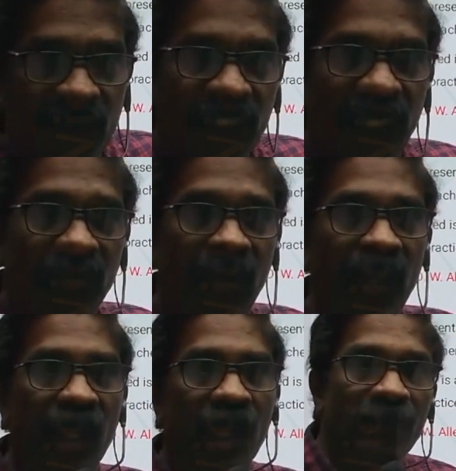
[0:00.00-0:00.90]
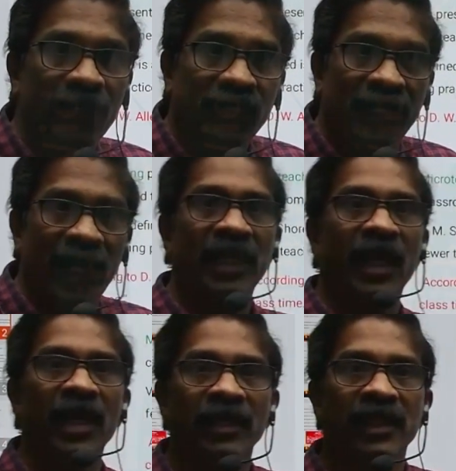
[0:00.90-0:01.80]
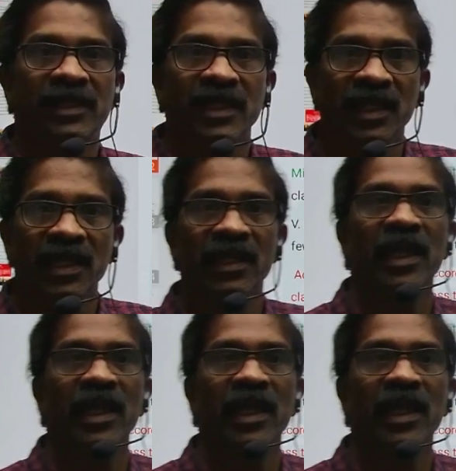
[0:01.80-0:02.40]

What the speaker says: that way we take this session in a